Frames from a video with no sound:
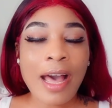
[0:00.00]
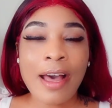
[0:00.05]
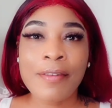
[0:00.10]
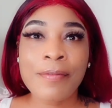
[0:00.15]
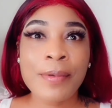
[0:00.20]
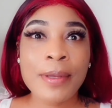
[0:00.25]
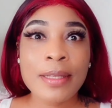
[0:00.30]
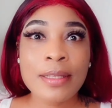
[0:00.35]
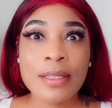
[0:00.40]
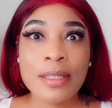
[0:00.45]

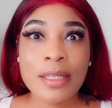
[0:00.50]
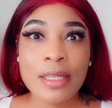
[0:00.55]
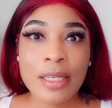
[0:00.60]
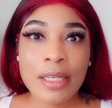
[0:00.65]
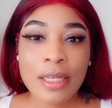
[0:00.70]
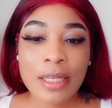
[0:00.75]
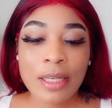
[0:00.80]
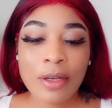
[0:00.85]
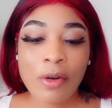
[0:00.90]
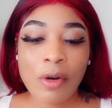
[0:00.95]
I've been
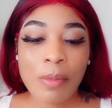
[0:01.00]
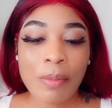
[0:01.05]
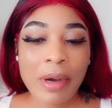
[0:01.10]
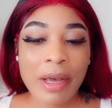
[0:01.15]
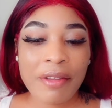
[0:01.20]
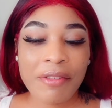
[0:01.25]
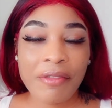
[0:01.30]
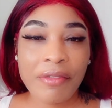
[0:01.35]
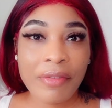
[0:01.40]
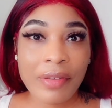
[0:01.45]
seeing it on
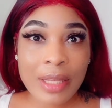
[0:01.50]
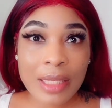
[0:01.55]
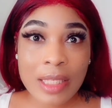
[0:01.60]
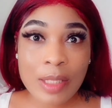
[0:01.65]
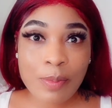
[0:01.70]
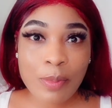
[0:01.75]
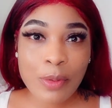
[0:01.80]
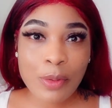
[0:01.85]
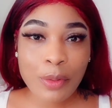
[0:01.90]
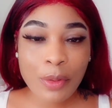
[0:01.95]
my
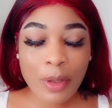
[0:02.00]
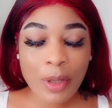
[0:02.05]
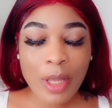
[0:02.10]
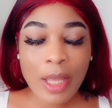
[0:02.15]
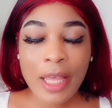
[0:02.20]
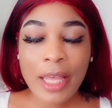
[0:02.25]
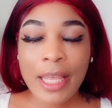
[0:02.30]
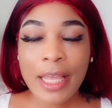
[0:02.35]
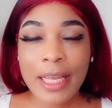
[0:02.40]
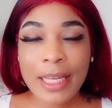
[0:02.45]
Facebook,
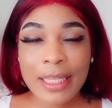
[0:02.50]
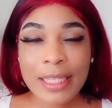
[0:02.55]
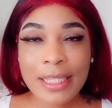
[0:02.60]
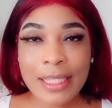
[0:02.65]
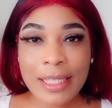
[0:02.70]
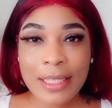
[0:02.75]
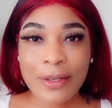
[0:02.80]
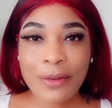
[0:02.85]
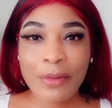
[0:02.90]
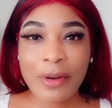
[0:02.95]

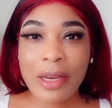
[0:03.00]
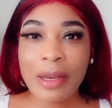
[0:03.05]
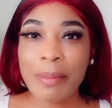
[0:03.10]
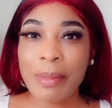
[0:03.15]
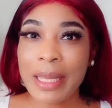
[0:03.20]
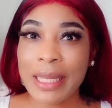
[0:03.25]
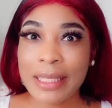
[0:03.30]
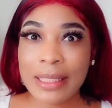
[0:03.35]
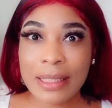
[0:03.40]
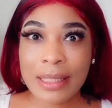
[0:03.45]

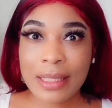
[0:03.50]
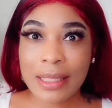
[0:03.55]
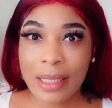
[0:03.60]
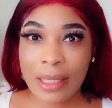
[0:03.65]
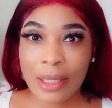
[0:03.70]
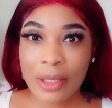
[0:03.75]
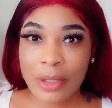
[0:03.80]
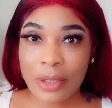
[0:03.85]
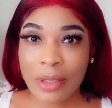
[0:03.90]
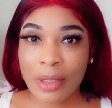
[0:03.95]
Instagram, and
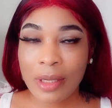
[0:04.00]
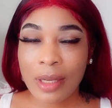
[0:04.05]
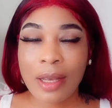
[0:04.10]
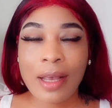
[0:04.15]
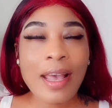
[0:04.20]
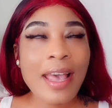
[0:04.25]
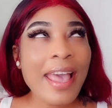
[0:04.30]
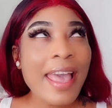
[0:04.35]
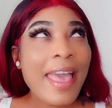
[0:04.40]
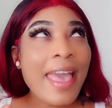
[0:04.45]

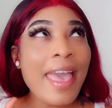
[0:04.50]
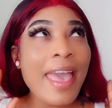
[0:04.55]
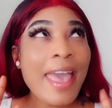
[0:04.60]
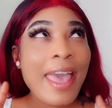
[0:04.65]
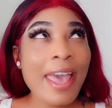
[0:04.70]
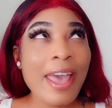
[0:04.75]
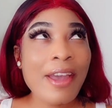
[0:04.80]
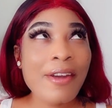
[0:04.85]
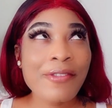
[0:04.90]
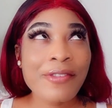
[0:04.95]
TikTok
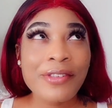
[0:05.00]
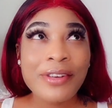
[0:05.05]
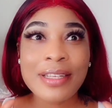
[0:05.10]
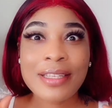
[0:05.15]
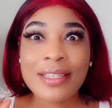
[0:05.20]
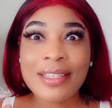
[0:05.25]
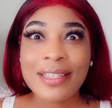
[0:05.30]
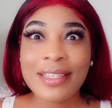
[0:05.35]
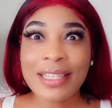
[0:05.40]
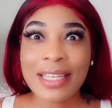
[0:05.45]

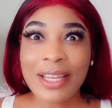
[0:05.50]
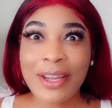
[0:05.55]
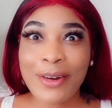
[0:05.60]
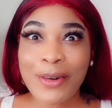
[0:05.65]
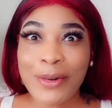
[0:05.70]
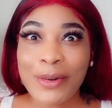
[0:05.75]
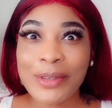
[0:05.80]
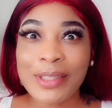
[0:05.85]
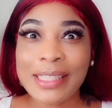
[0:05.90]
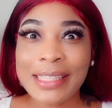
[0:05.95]
every
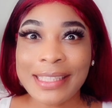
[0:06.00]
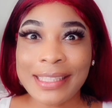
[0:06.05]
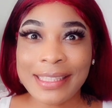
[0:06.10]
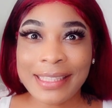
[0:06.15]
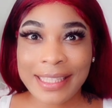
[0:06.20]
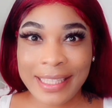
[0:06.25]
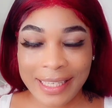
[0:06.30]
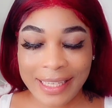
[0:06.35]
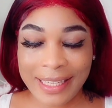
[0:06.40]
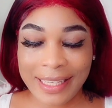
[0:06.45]
single
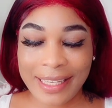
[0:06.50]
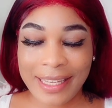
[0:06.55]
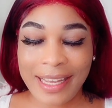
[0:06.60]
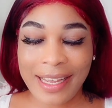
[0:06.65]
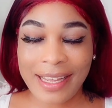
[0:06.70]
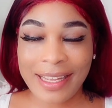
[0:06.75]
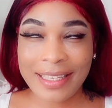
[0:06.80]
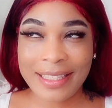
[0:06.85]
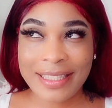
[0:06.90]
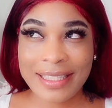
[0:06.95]
day,
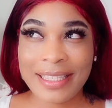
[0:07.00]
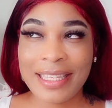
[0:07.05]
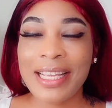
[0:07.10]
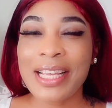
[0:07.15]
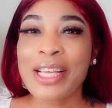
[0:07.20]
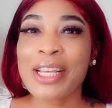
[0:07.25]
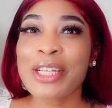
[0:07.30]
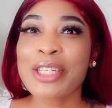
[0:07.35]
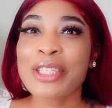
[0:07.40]
guys.